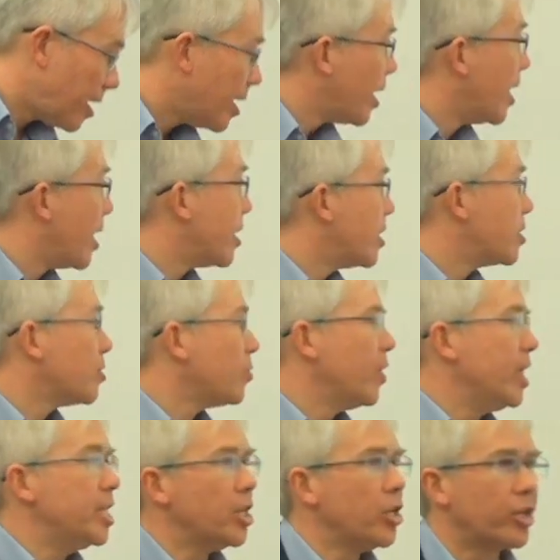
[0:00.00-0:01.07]
And we
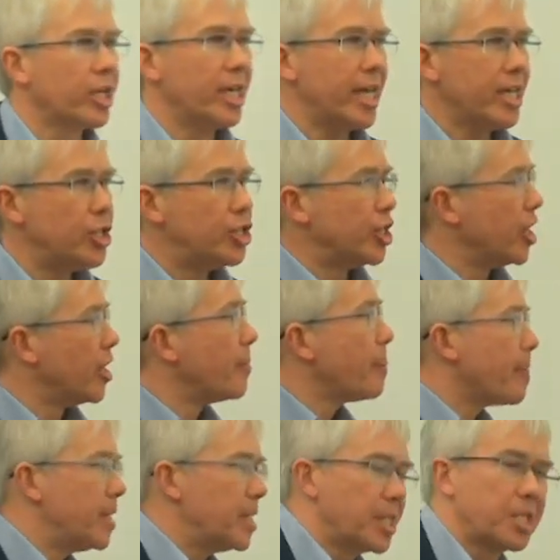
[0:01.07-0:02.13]
need to look at nature
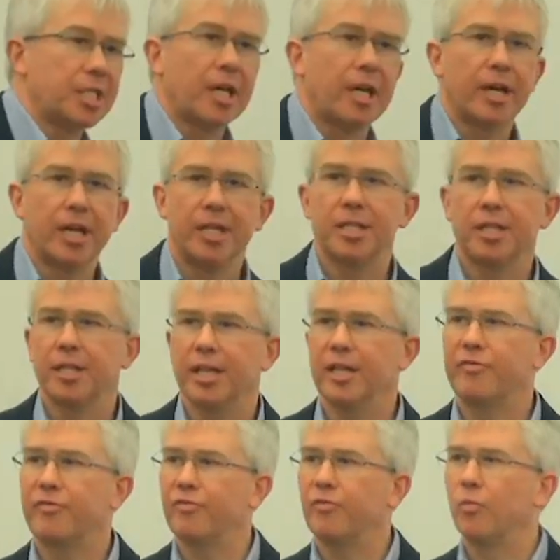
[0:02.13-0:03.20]
and decide
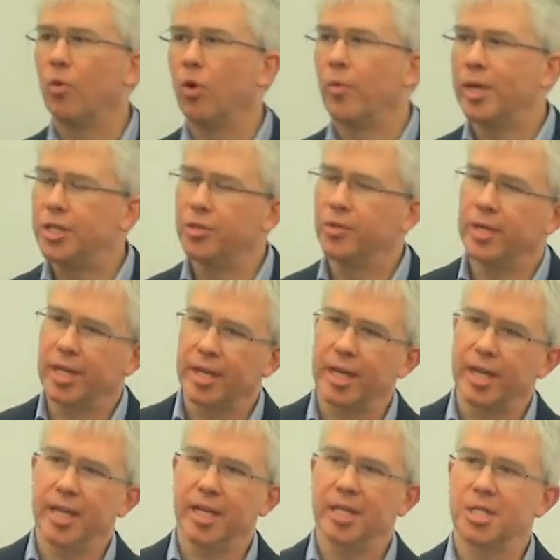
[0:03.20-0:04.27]
if what we're
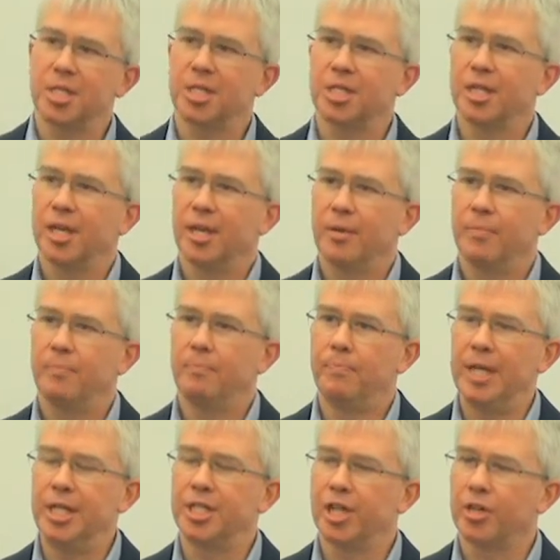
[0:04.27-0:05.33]
doing is
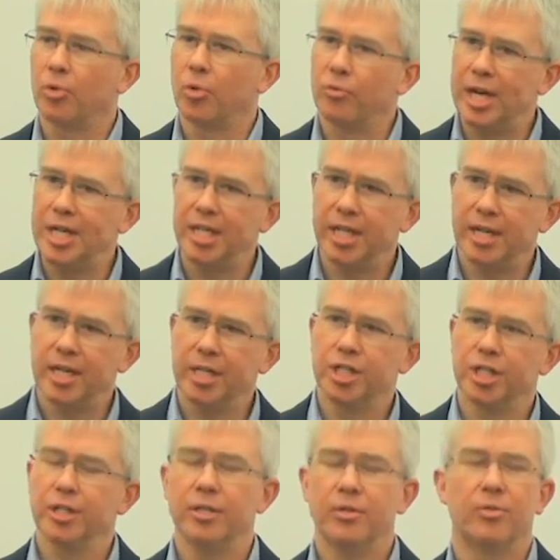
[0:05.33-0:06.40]
being done already in
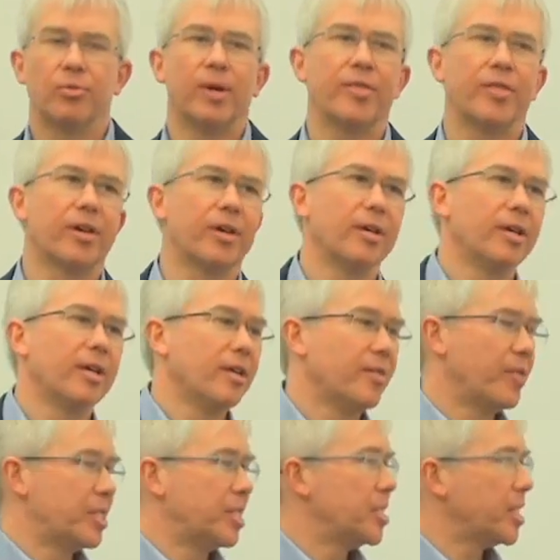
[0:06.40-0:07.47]
nature, or whether
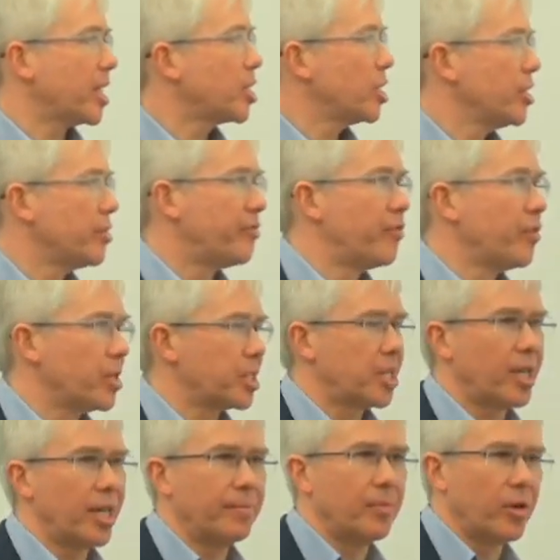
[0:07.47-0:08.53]
this is actually the first
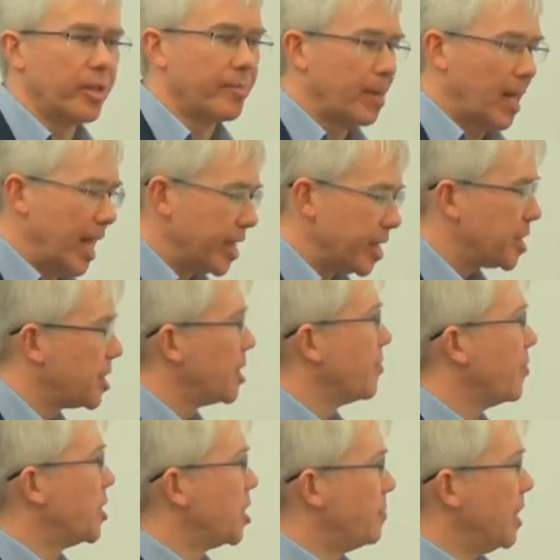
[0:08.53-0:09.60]
time on the planet
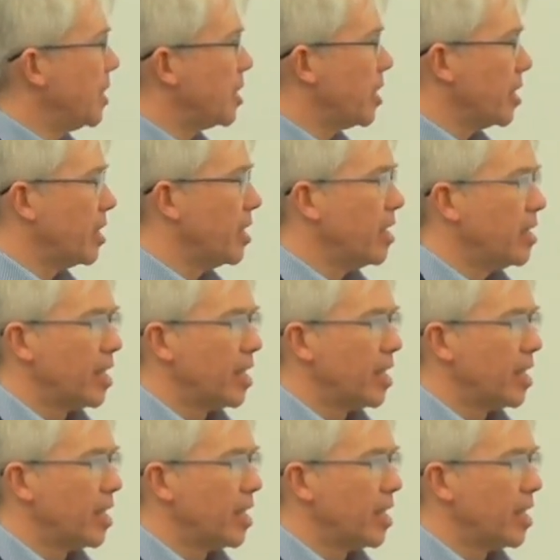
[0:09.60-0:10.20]
this has been done.